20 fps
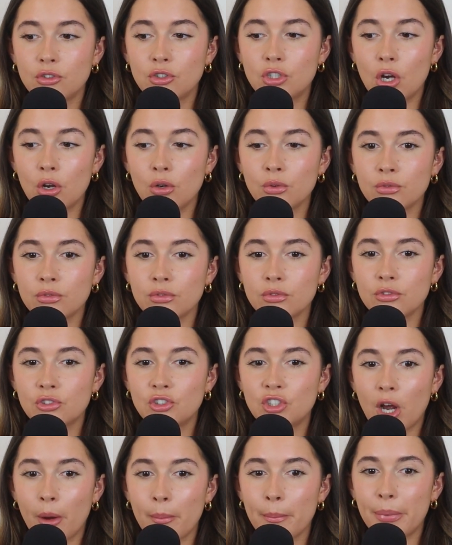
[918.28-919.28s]
don't
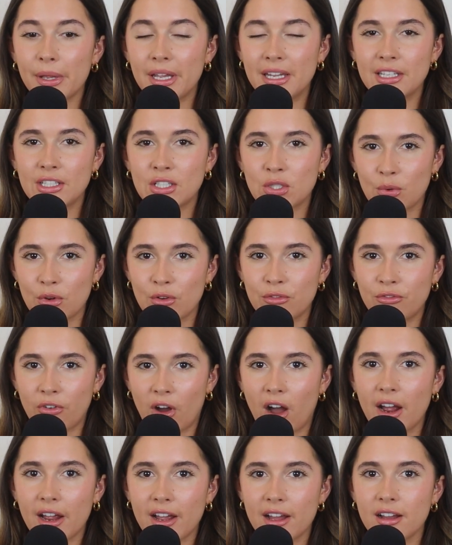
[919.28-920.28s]
jump into a
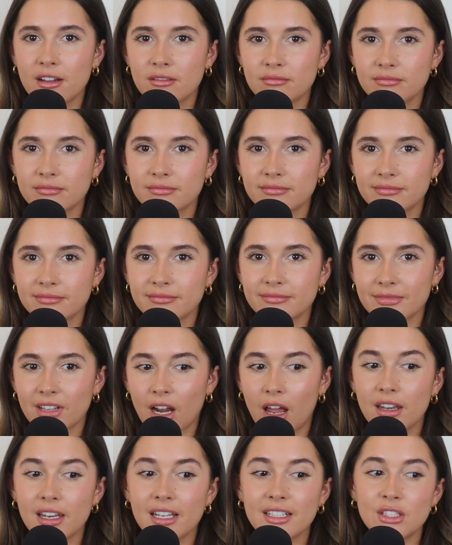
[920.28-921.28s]
fire
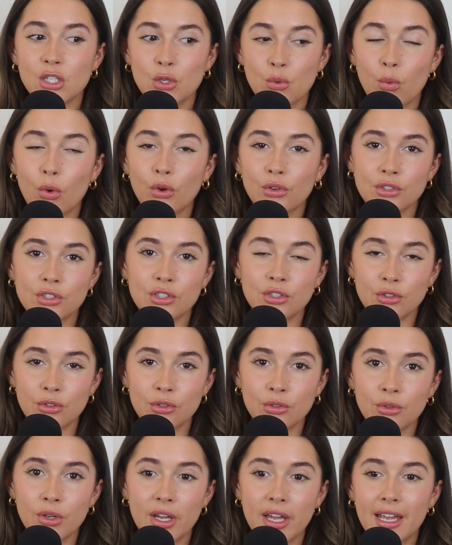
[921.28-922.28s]
unless you want
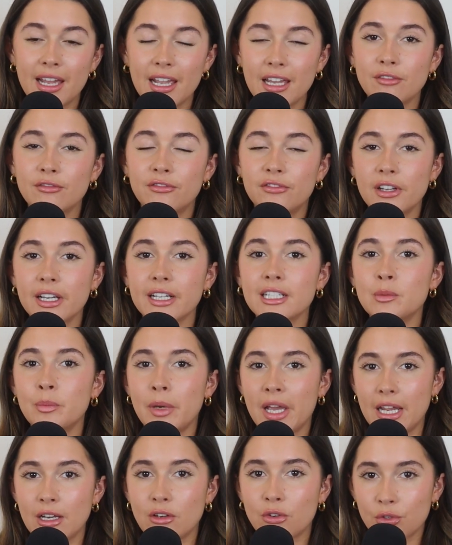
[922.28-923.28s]
to inflict
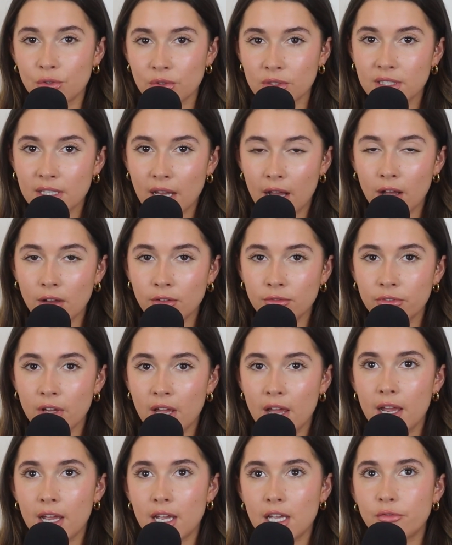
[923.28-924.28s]
pain on yourself.
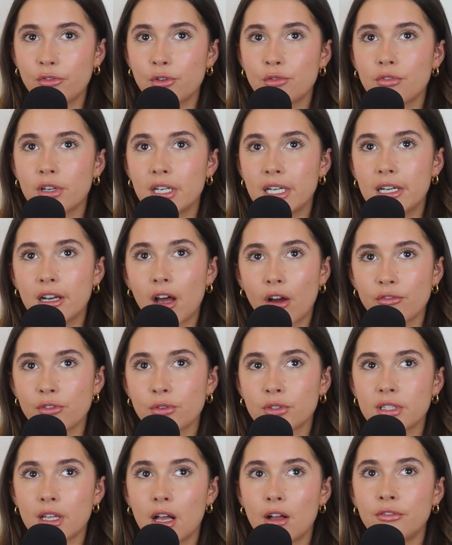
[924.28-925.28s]
If you really love
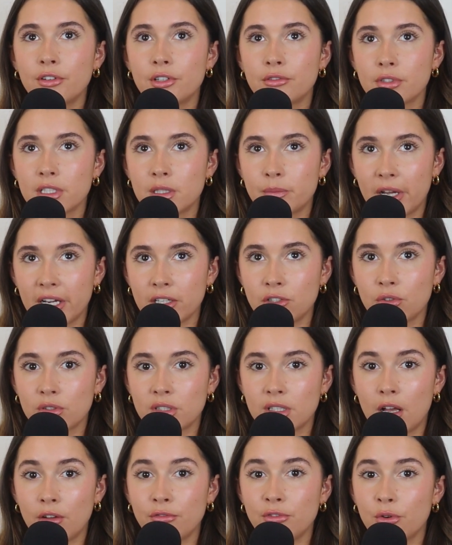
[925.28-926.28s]
yourself and respect
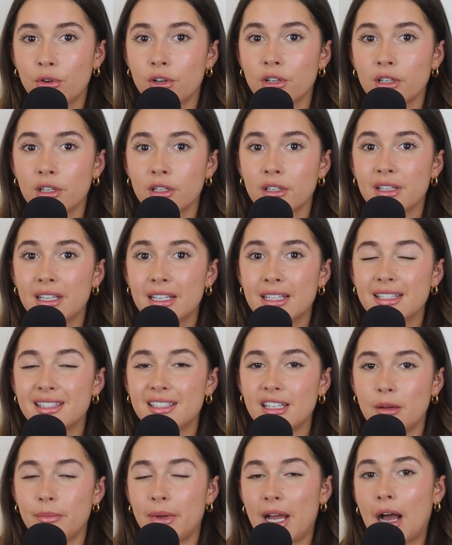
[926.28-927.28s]
yourself, you're going to
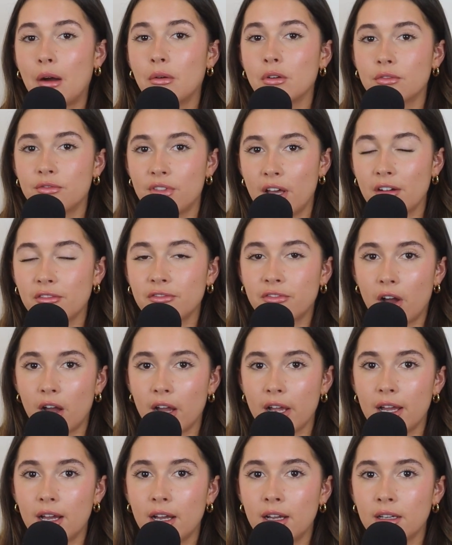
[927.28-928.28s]
step out of that
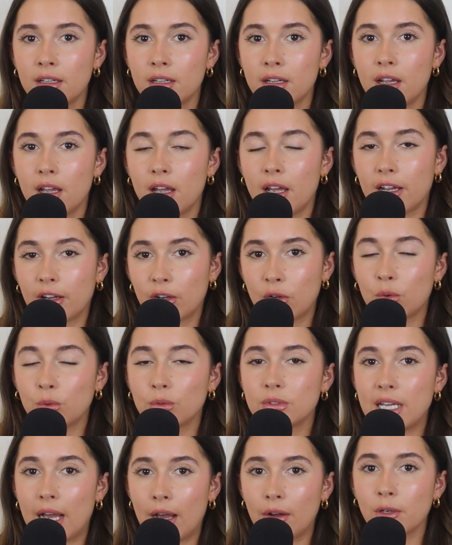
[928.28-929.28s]
fire and
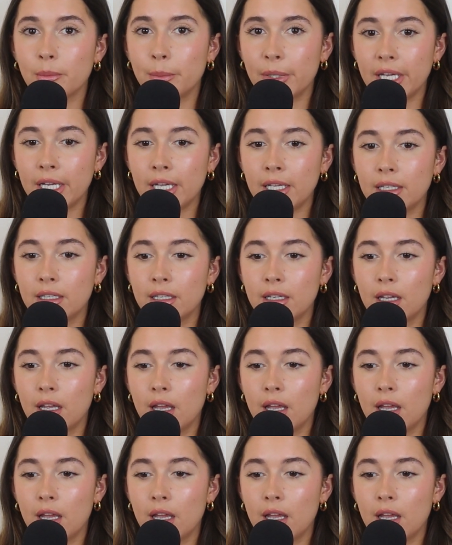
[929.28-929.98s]
cool down a bit